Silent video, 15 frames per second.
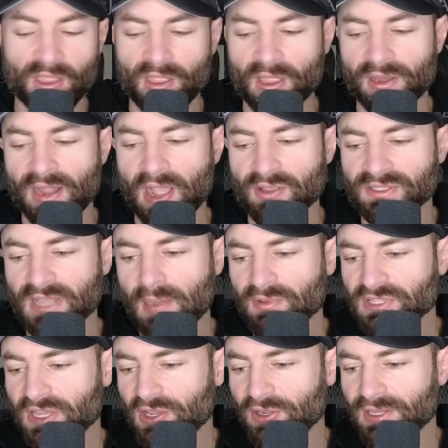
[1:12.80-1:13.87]
Now,
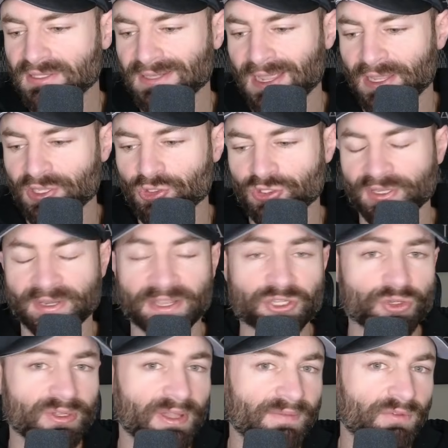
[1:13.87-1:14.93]
cybersecurity is not usually an
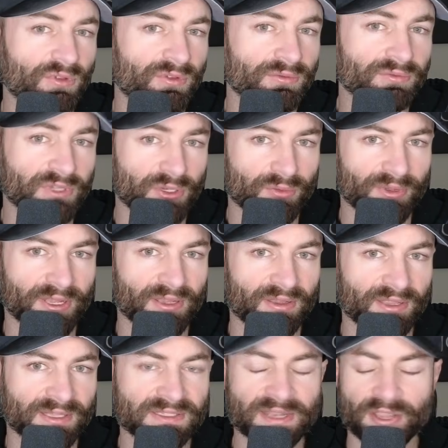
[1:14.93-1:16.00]
entry level degree.
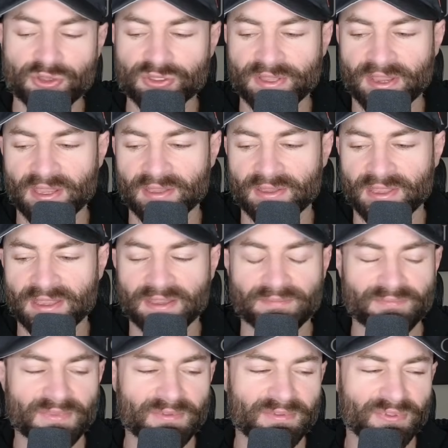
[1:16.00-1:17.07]
It's not usually like a, a
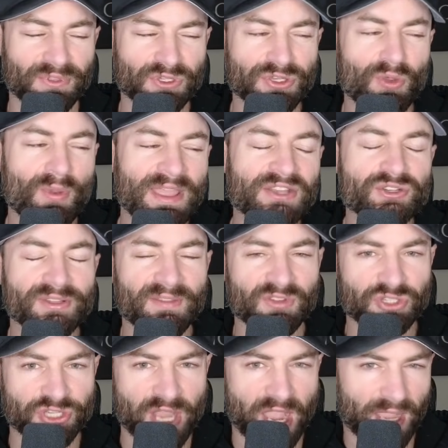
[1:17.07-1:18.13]
there's no entry level
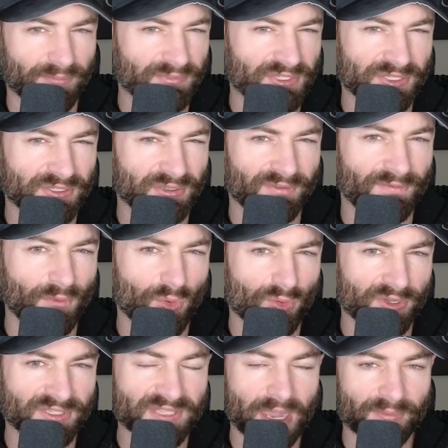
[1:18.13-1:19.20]
jobs for
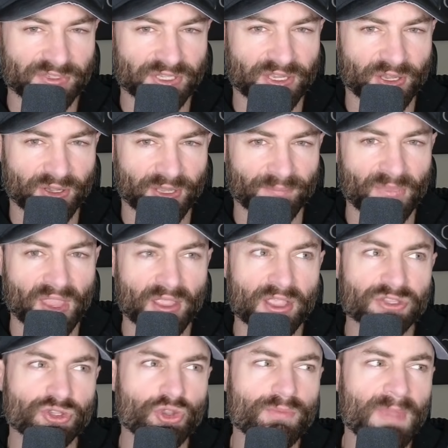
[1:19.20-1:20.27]
cybersecurity.
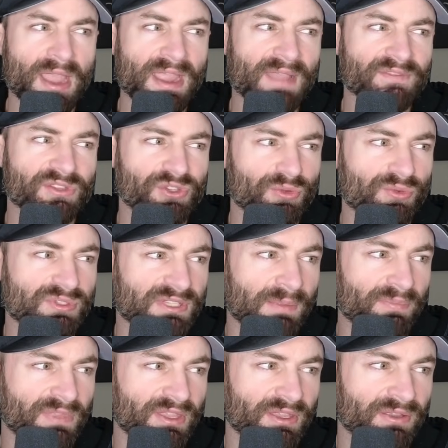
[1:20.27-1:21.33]
So you might have to do
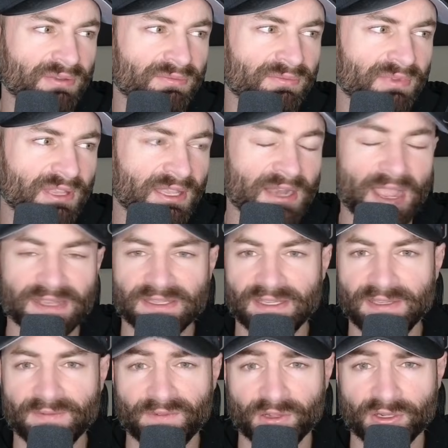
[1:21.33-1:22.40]
something in
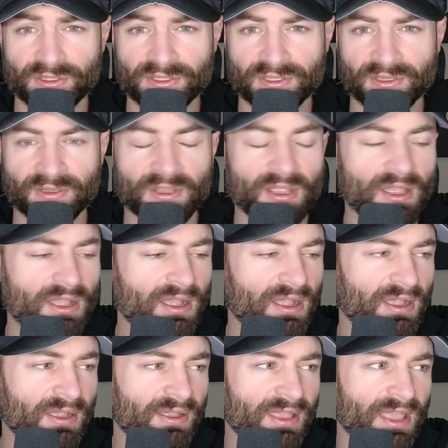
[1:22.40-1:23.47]
IT first
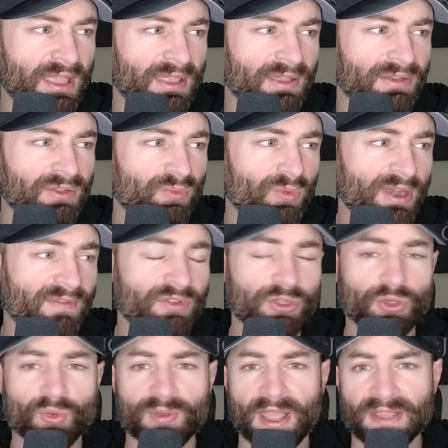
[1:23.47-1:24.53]
uh, and whatever you
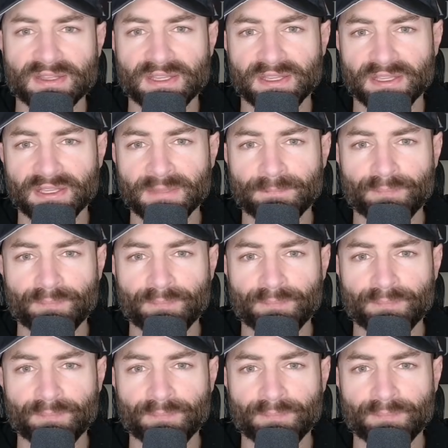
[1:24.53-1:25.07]
do in IT